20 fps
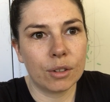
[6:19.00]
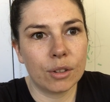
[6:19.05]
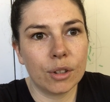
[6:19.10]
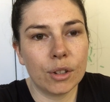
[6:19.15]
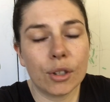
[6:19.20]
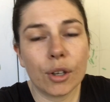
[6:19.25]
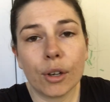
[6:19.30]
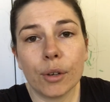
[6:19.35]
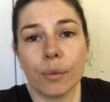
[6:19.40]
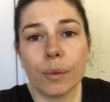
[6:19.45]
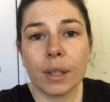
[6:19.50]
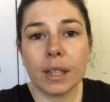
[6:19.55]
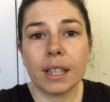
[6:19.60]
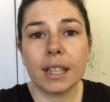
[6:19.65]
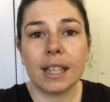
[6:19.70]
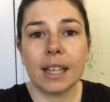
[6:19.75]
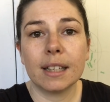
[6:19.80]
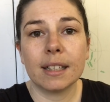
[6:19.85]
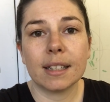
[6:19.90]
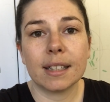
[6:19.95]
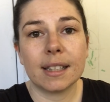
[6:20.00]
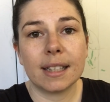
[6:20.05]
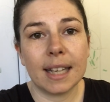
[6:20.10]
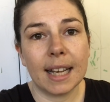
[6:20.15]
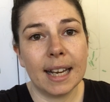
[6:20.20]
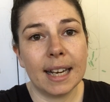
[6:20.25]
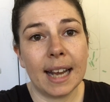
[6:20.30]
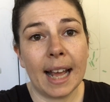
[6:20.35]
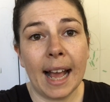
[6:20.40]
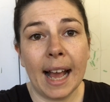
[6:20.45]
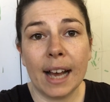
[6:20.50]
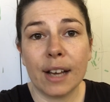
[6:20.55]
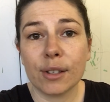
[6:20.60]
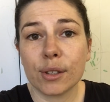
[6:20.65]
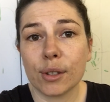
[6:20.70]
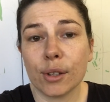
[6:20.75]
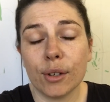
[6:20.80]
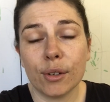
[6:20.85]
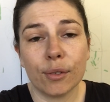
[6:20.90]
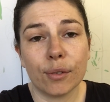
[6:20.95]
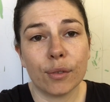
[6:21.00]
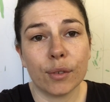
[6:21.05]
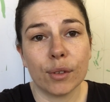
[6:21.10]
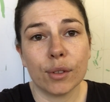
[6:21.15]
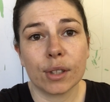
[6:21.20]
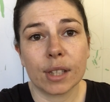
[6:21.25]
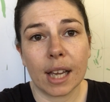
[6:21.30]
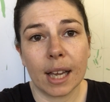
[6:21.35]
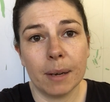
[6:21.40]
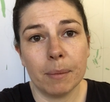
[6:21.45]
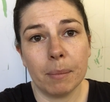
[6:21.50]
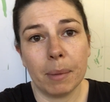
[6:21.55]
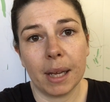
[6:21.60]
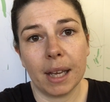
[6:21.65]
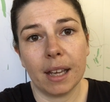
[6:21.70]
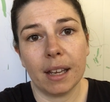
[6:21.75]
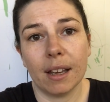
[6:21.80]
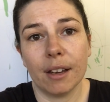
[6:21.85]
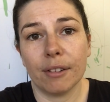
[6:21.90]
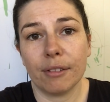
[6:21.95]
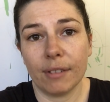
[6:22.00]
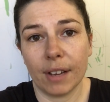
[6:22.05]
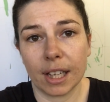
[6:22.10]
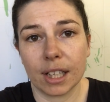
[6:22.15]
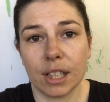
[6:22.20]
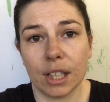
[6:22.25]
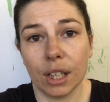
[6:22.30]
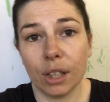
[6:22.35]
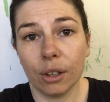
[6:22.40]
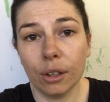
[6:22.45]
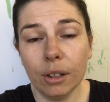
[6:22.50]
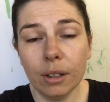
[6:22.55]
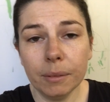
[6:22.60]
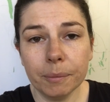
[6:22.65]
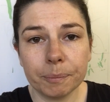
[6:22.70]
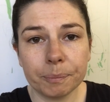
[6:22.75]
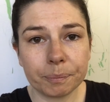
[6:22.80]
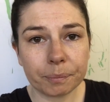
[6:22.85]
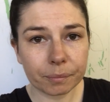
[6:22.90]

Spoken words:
you don't really understand how certain foods can be affecting you,